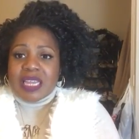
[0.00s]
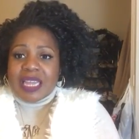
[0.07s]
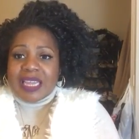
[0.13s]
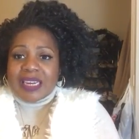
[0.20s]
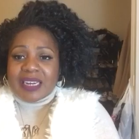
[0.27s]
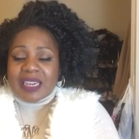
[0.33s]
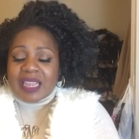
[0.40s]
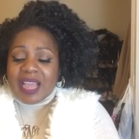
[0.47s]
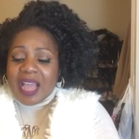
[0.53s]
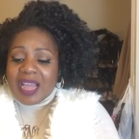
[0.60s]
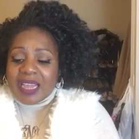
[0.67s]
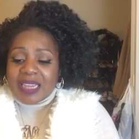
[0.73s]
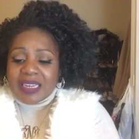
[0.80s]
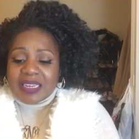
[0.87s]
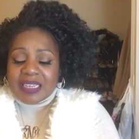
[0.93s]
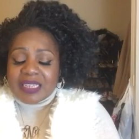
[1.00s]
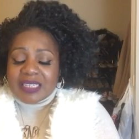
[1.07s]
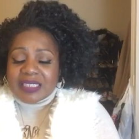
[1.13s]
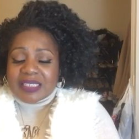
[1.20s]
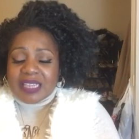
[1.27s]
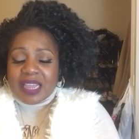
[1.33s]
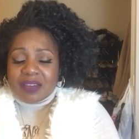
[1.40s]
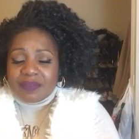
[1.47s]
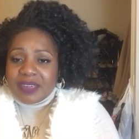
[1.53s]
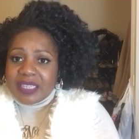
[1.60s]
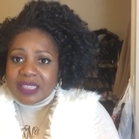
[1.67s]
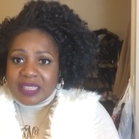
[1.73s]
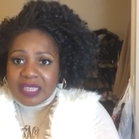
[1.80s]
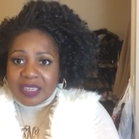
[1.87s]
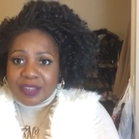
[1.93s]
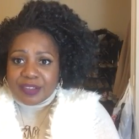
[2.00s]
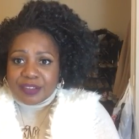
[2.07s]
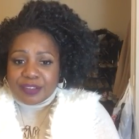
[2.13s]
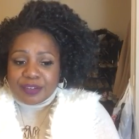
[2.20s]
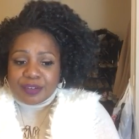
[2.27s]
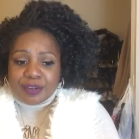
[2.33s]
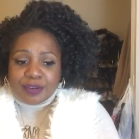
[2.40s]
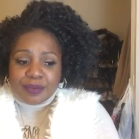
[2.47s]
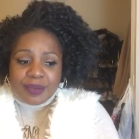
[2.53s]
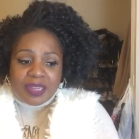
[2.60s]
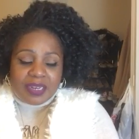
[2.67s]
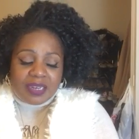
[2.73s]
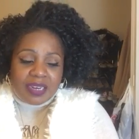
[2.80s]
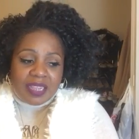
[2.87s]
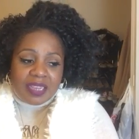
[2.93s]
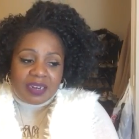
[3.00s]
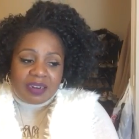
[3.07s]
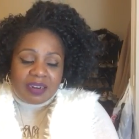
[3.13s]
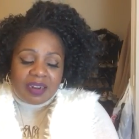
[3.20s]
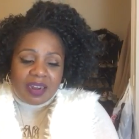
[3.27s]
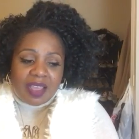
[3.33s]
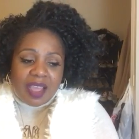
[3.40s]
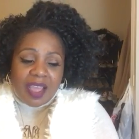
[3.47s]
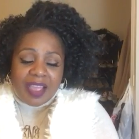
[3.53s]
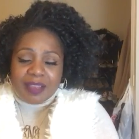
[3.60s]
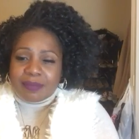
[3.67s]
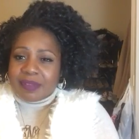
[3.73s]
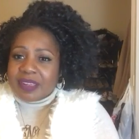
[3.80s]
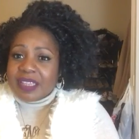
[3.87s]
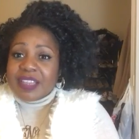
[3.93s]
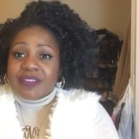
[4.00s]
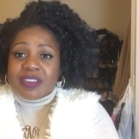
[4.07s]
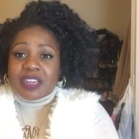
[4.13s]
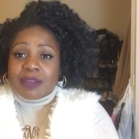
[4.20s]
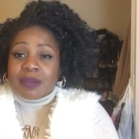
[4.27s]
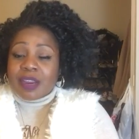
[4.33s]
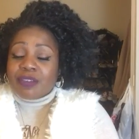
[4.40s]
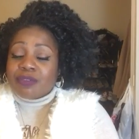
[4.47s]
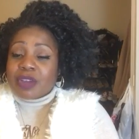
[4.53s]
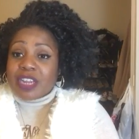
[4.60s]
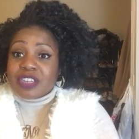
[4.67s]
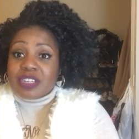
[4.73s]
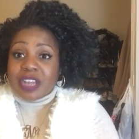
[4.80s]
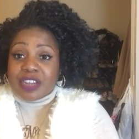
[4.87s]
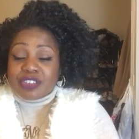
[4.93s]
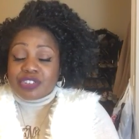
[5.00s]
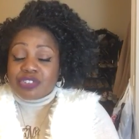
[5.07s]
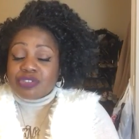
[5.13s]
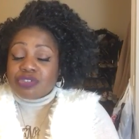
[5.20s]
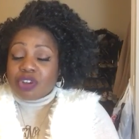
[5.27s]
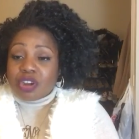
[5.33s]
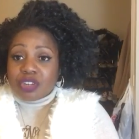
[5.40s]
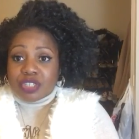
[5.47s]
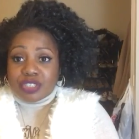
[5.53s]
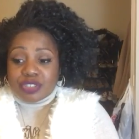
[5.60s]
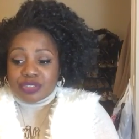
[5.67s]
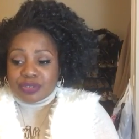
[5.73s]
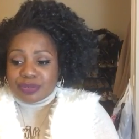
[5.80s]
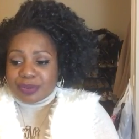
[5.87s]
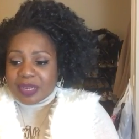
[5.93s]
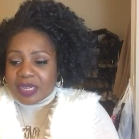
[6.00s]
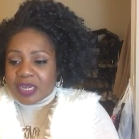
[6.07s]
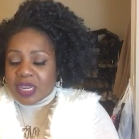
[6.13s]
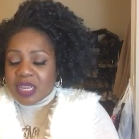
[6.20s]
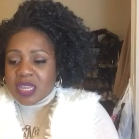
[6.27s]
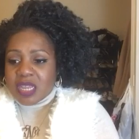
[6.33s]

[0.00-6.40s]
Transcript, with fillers: and god is everything you know and and i believe in him i i, I strongly do and